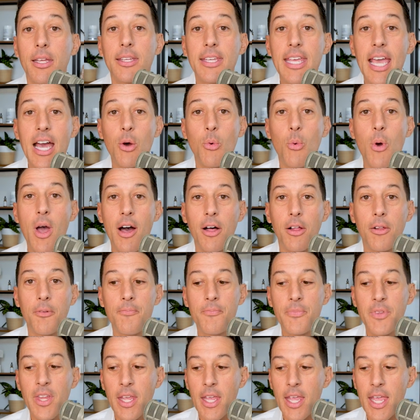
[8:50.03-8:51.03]
get
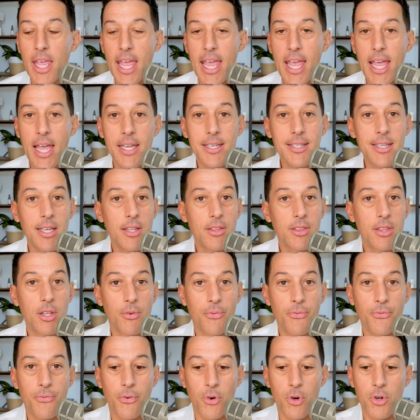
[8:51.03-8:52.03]
well. And the
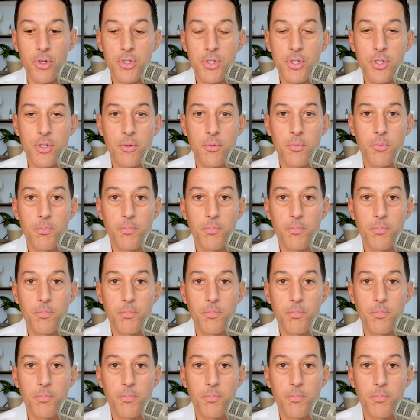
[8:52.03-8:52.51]
first,